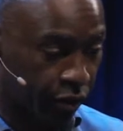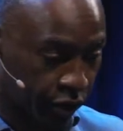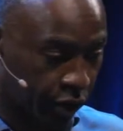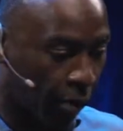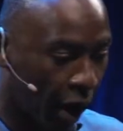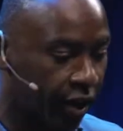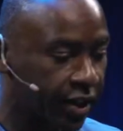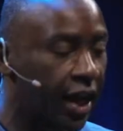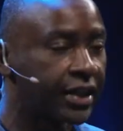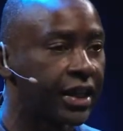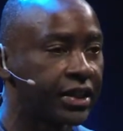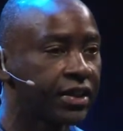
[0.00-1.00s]

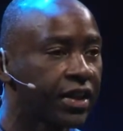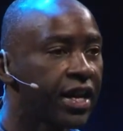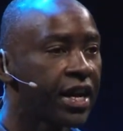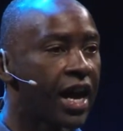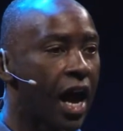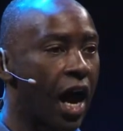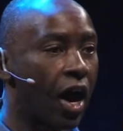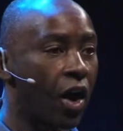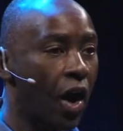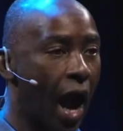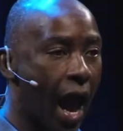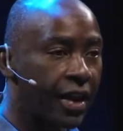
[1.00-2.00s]
democratization,
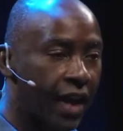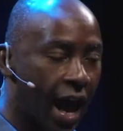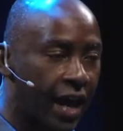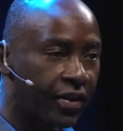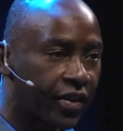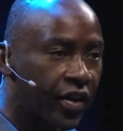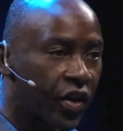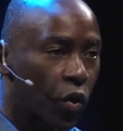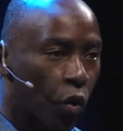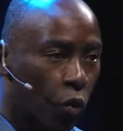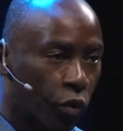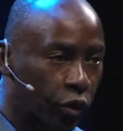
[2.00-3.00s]
and
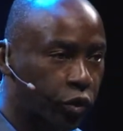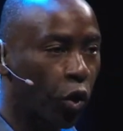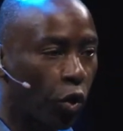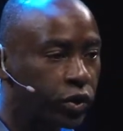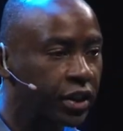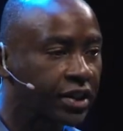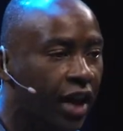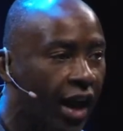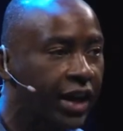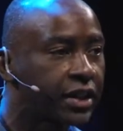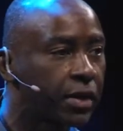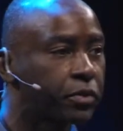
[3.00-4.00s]
the tools are
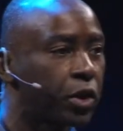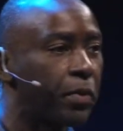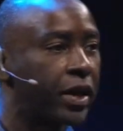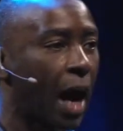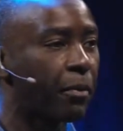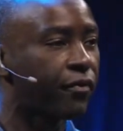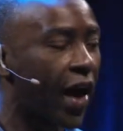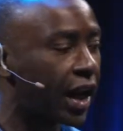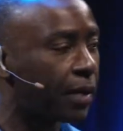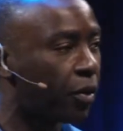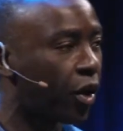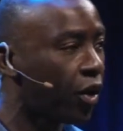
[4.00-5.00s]
starting to become
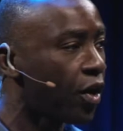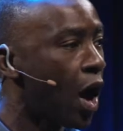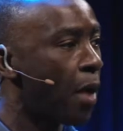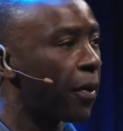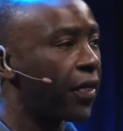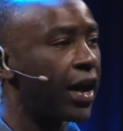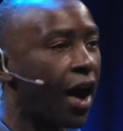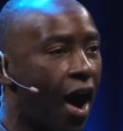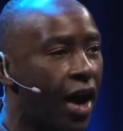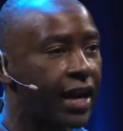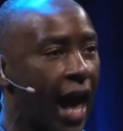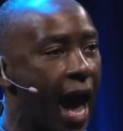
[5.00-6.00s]
available, but they
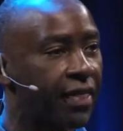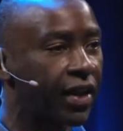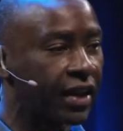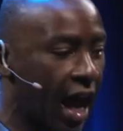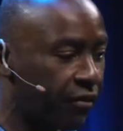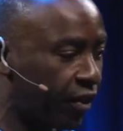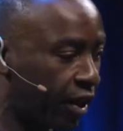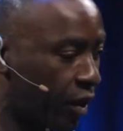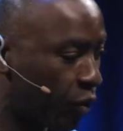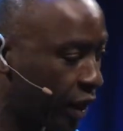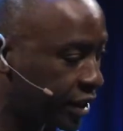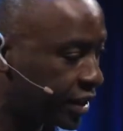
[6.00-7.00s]
aren't at the level at
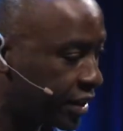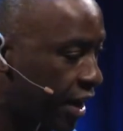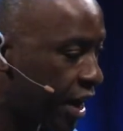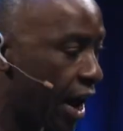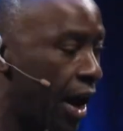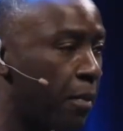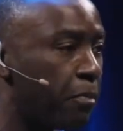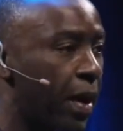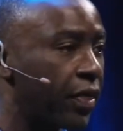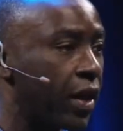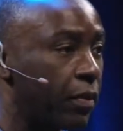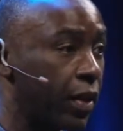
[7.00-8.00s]
which
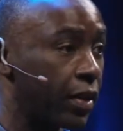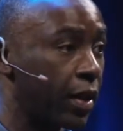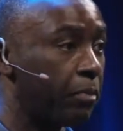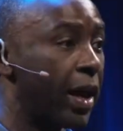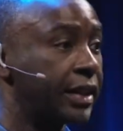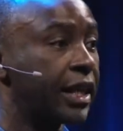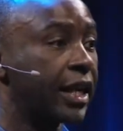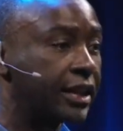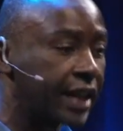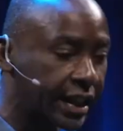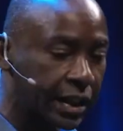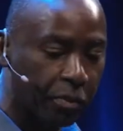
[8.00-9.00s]
that makes it
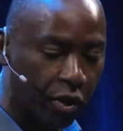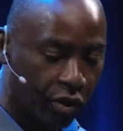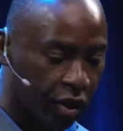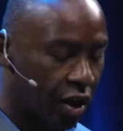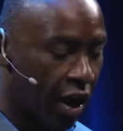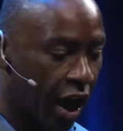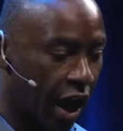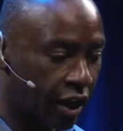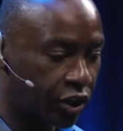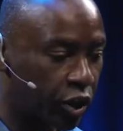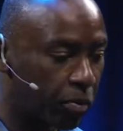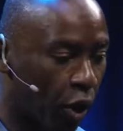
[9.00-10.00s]
accessible
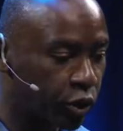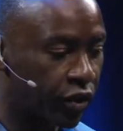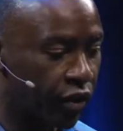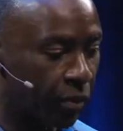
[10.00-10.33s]
to most of the